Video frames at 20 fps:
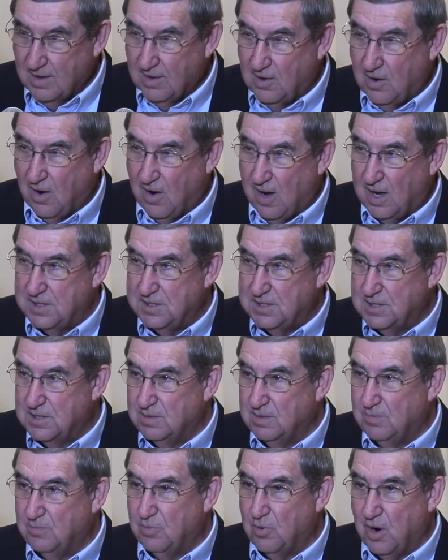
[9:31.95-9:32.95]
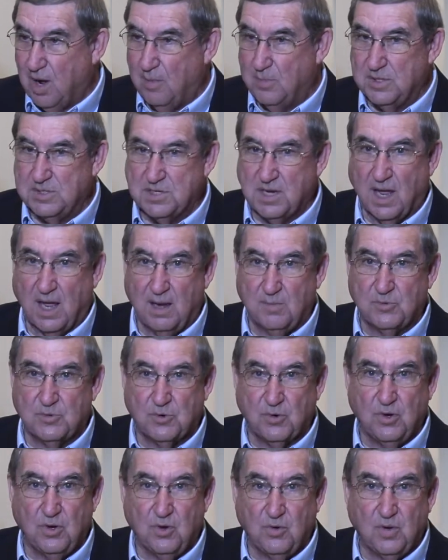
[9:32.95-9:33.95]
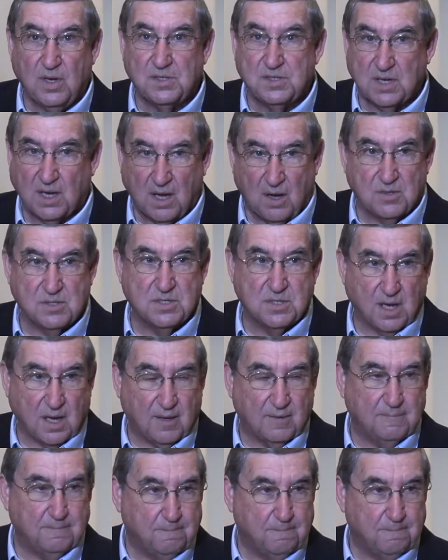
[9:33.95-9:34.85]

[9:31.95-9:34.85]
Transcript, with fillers: God's promise came true. It's a ghost town.